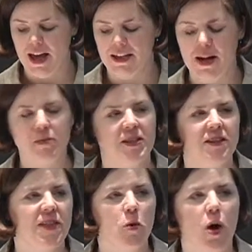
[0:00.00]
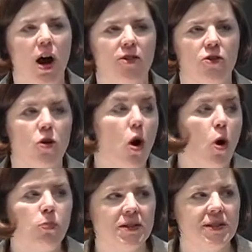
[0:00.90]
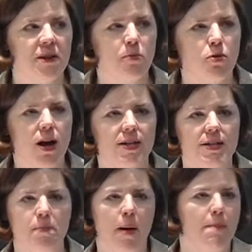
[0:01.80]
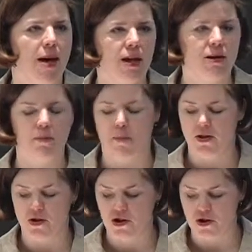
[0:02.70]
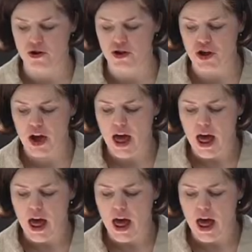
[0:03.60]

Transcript: namely that they were either hopelessly oppressed by men, by the church,